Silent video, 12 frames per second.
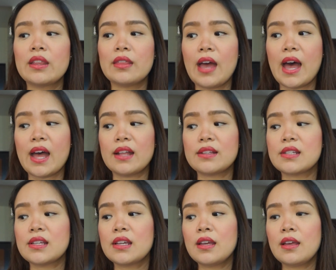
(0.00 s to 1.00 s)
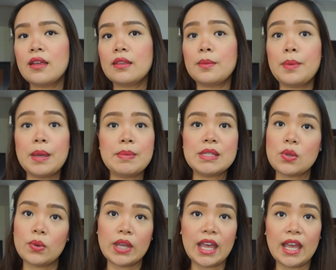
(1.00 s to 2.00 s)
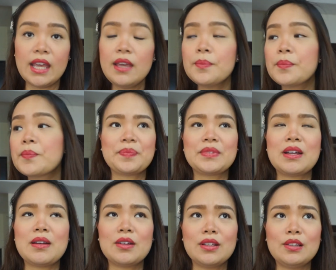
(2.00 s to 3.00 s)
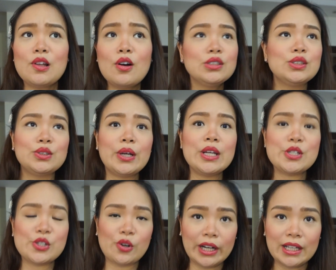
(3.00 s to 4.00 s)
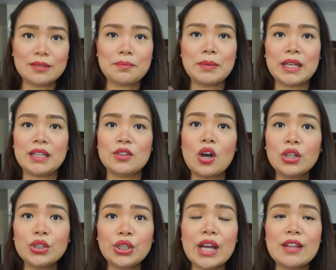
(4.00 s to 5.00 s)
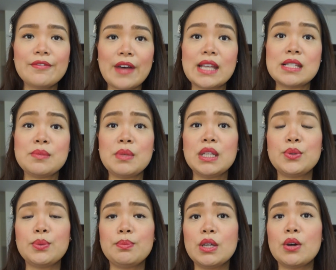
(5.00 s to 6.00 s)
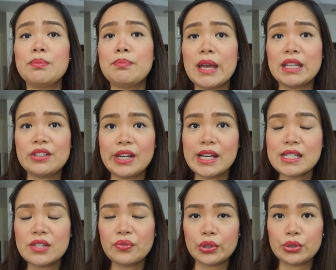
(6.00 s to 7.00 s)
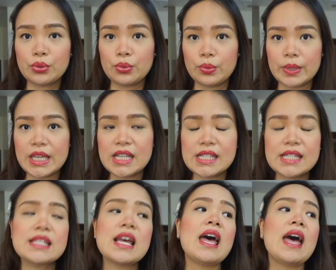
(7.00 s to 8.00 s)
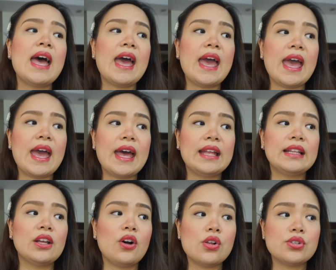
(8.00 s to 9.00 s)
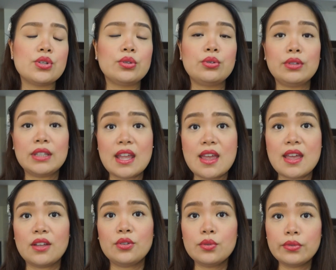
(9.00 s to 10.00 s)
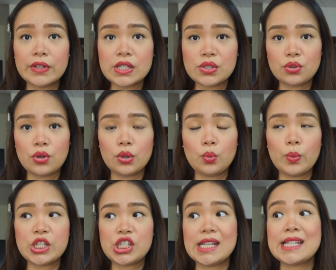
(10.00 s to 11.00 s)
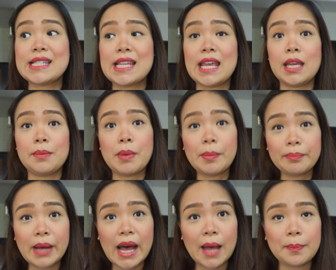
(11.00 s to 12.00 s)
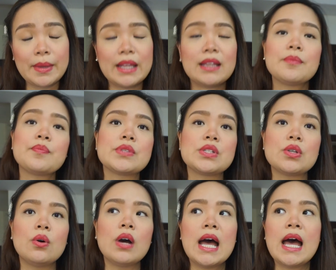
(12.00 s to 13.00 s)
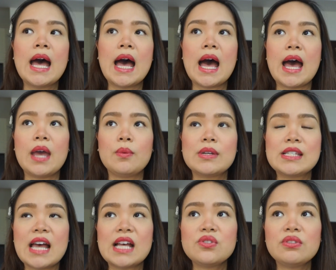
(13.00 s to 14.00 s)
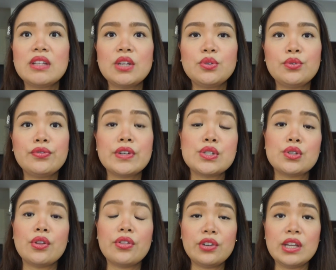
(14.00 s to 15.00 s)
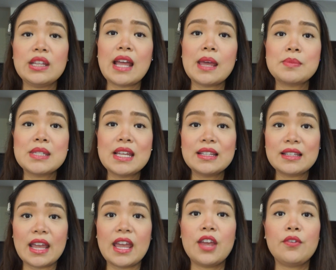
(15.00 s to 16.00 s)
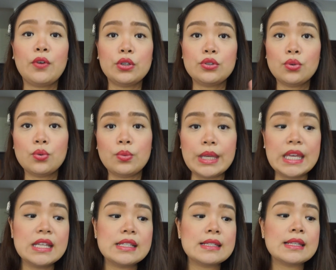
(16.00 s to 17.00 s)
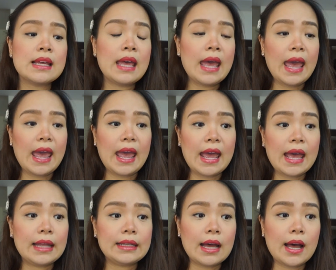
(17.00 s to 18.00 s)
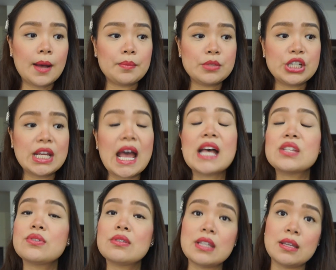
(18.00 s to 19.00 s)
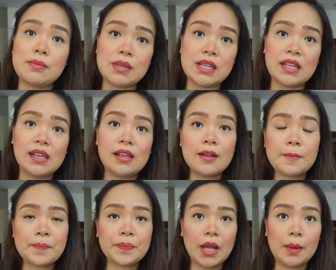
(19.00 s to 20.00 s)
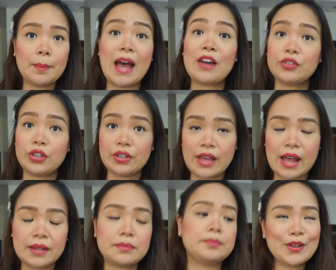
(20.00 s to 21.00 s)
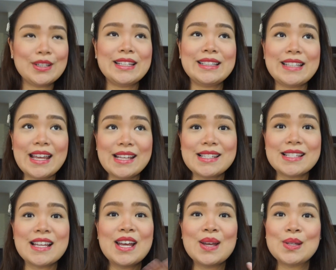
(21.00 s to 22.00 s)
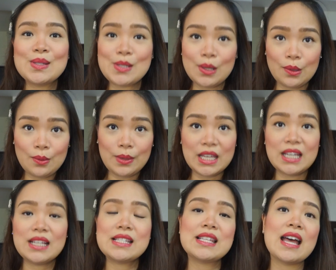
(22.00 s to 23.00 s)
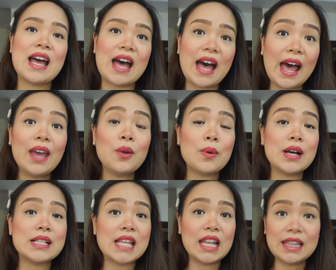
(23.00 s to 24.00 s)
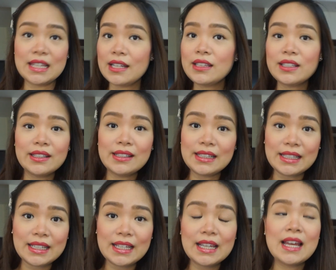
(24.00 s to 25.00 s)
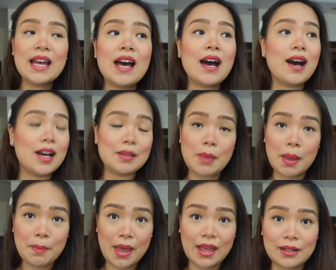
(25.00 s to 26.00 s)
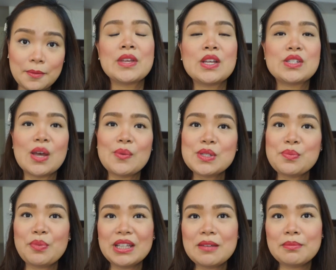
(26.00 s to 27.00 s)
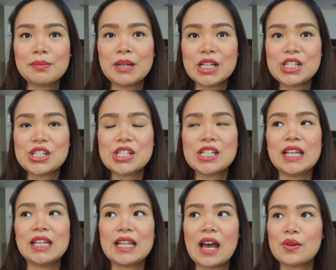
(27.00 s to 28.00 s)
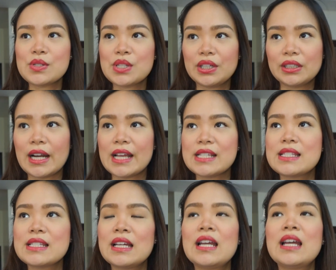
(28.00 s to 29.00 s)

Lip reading: that the baby's okay. Long story short, my doctor advised me to be on bed rest for 2 weeks and also to take Dufaston, which is a pampakapit. So I was asked to take Dufaston 3 times a day for 2 weeks, and she asked to see me after that. For the next 2 weeks, I was literally on my bed. So I was pretty much in house arrest